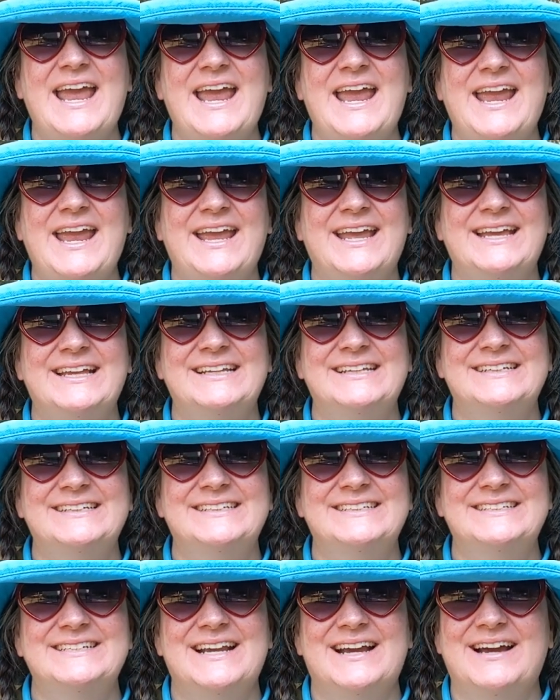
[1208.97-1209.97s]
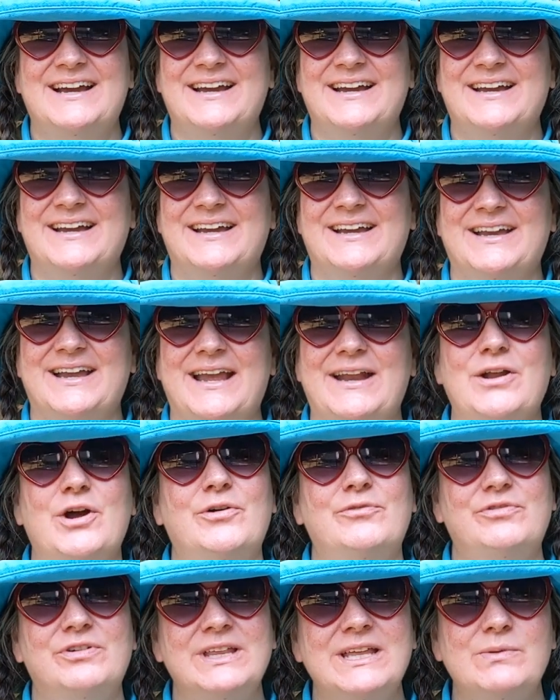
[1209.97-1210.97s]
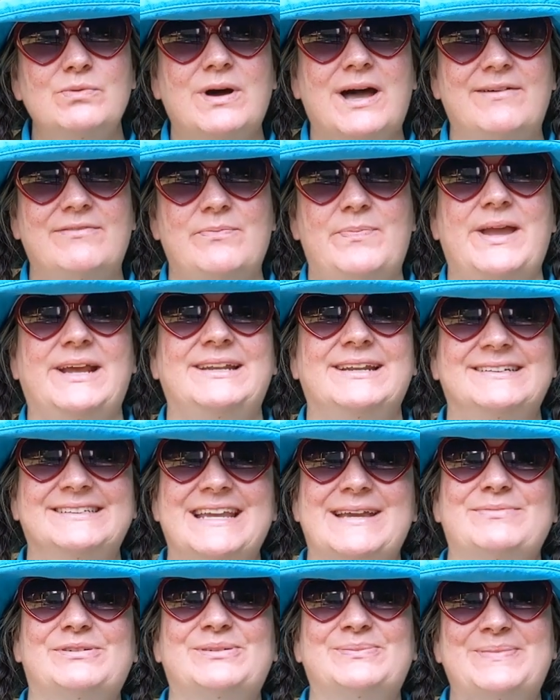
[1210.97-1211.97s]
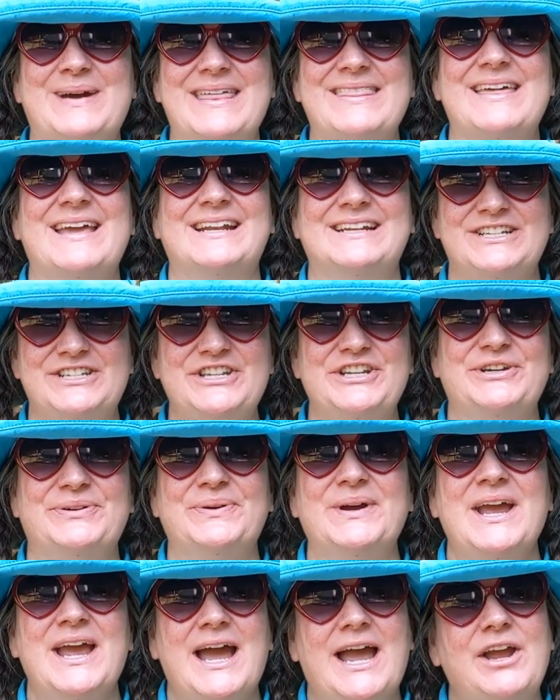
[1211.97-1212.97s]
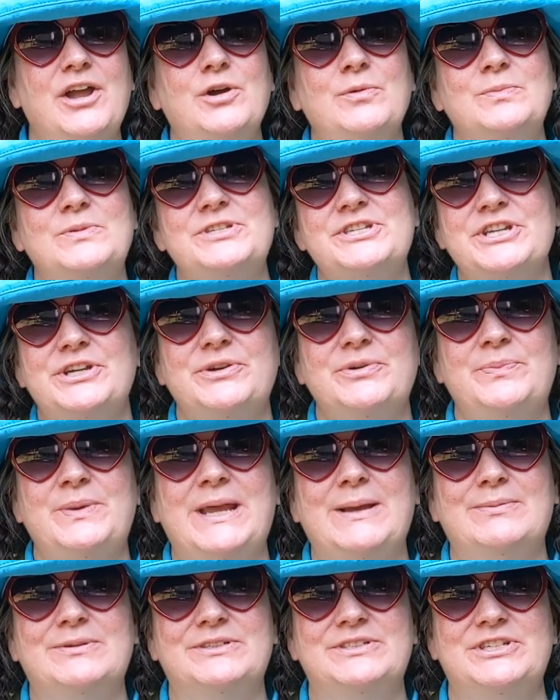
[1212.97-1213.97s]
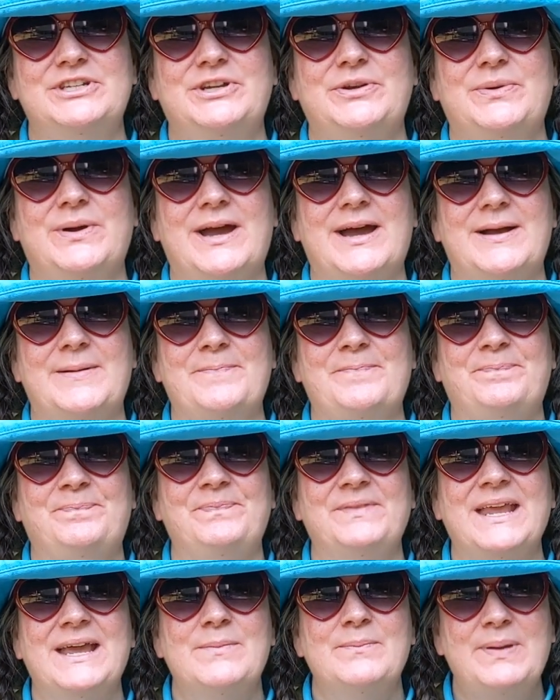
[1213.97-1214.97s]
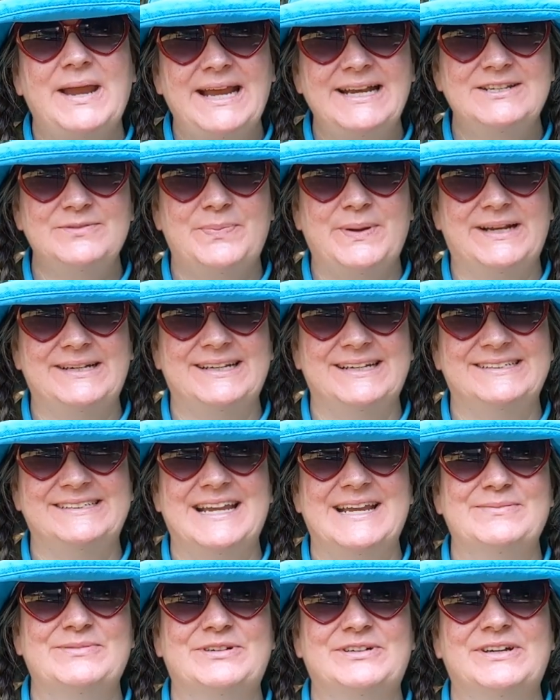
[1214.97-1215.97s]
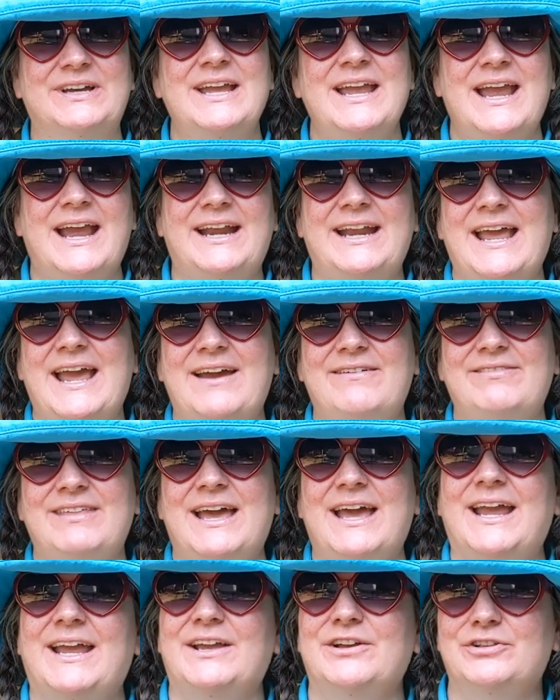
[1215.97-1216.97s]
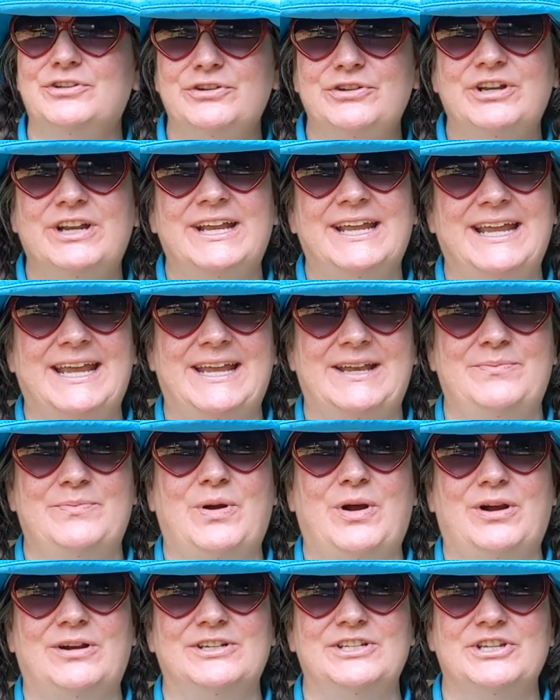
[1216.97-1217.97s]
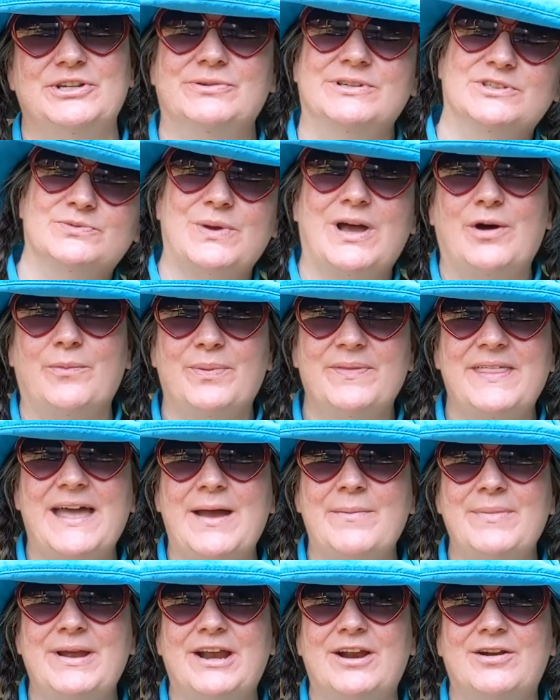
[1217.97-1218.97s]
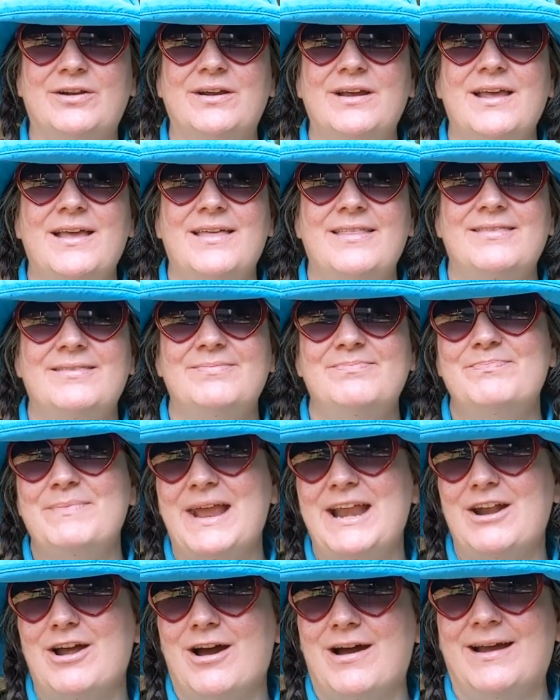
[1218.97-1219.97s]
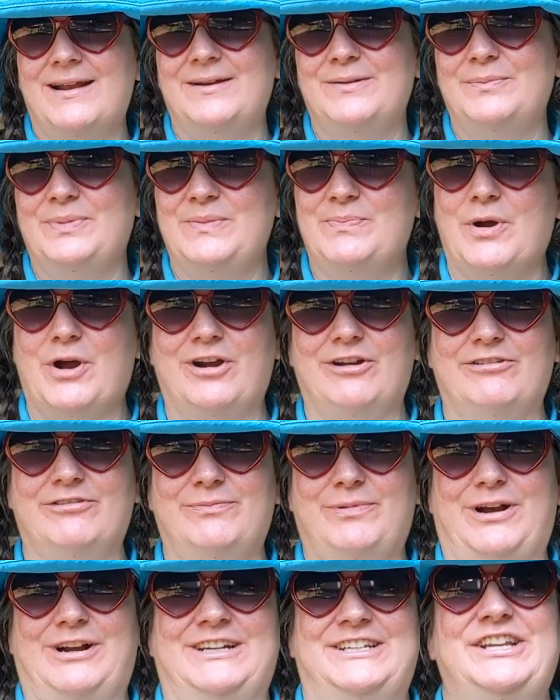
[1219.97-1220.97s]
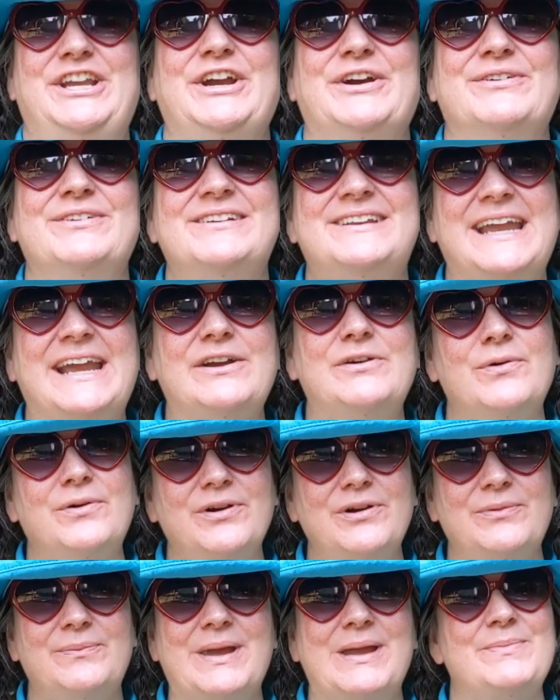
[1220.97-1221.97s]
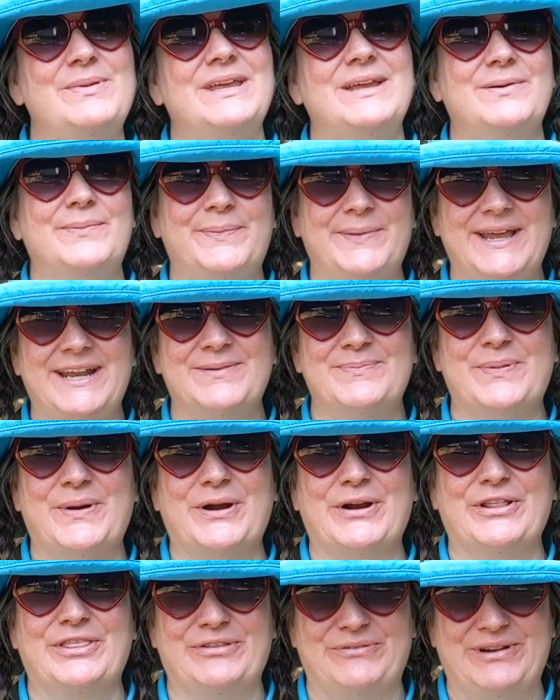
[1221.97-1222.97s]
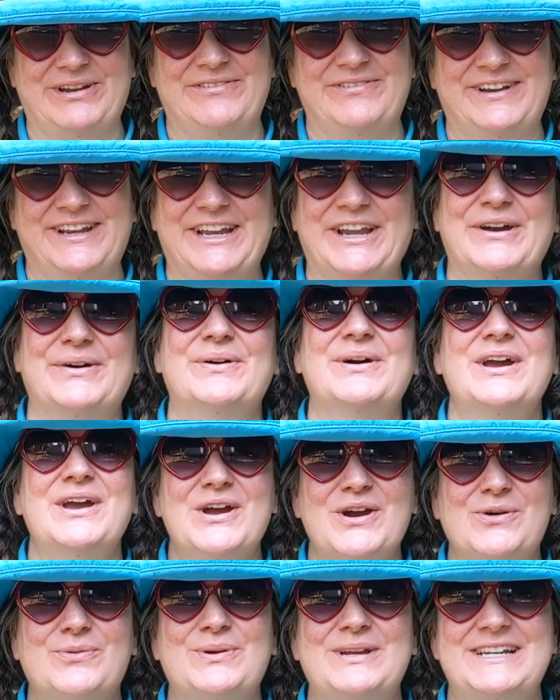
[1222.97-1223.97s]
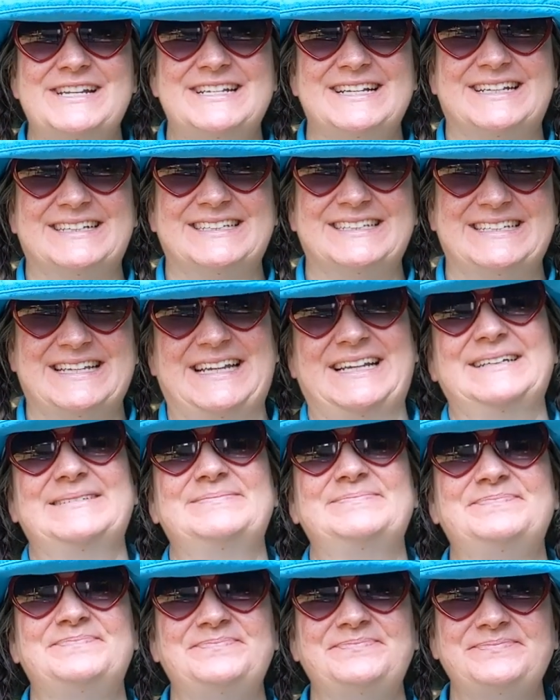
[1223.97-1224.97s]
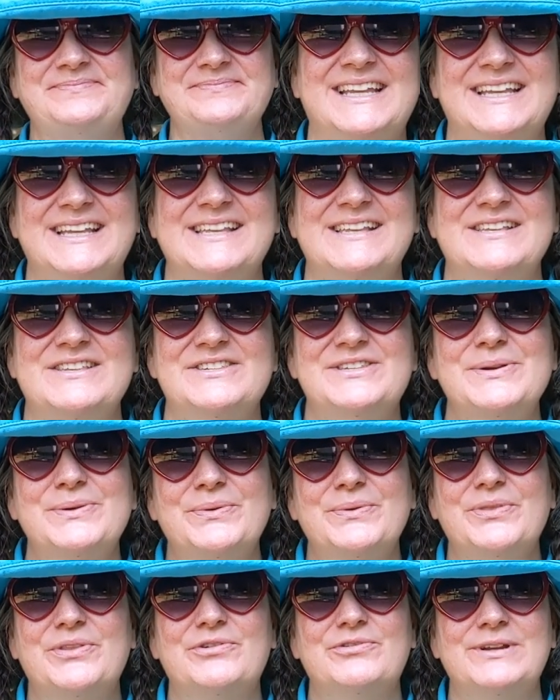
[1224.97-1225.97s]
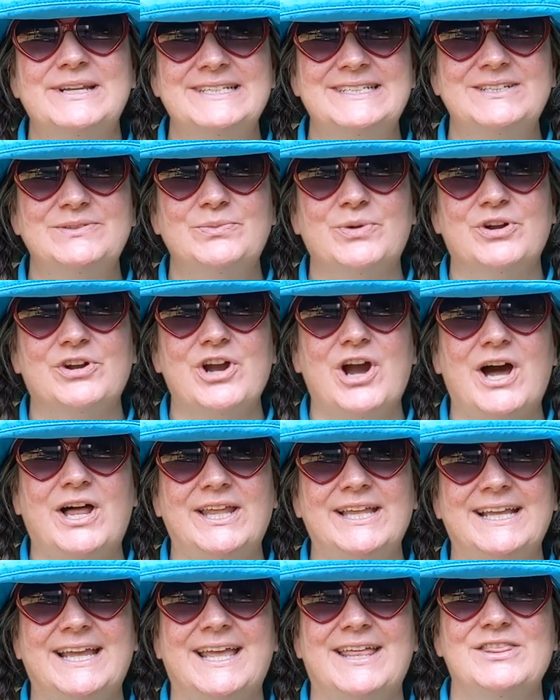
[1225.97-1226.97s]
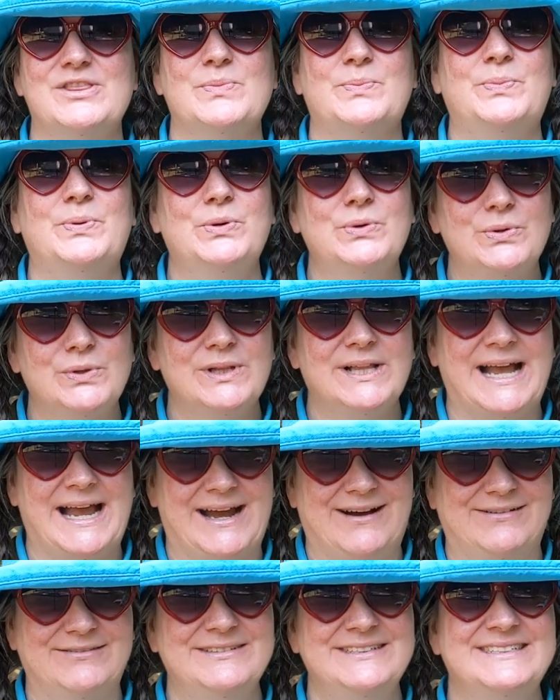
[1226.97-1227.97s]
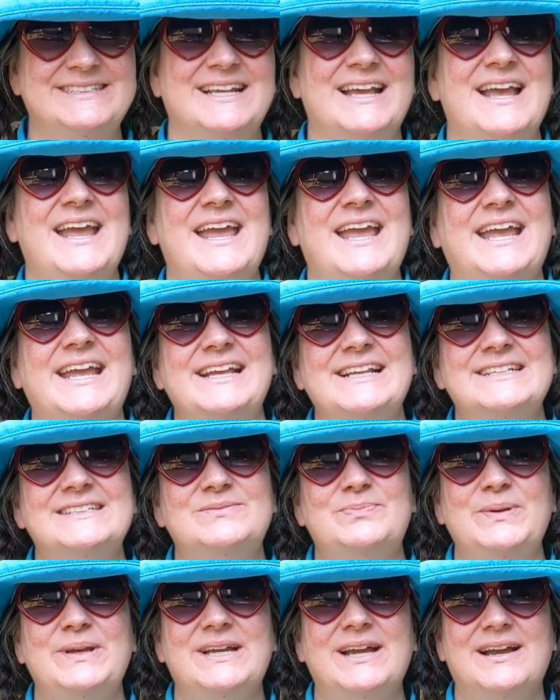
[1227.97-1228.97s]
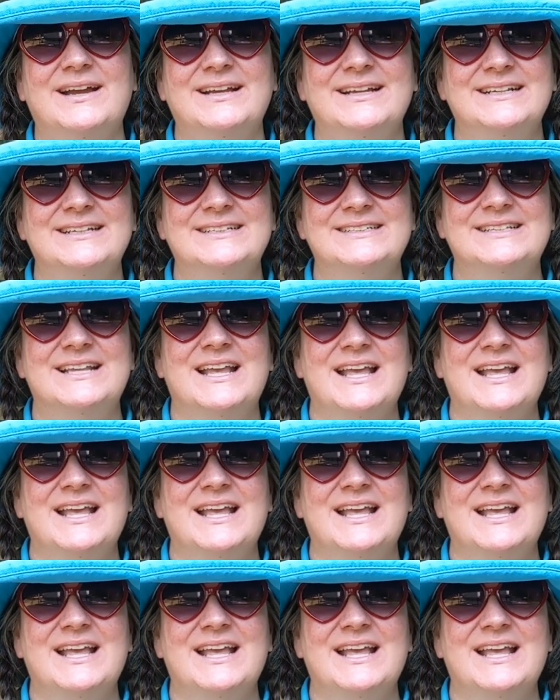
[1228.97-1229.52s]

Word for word: and uh, and hopefully we'll have a picnic table by then too. I hope to be able to um, paint a picnic table and have that included in part two as well. But that may or may not be part of part two. Decor might be in a part three video. We shall see. So the reason we're calling it the pool house is because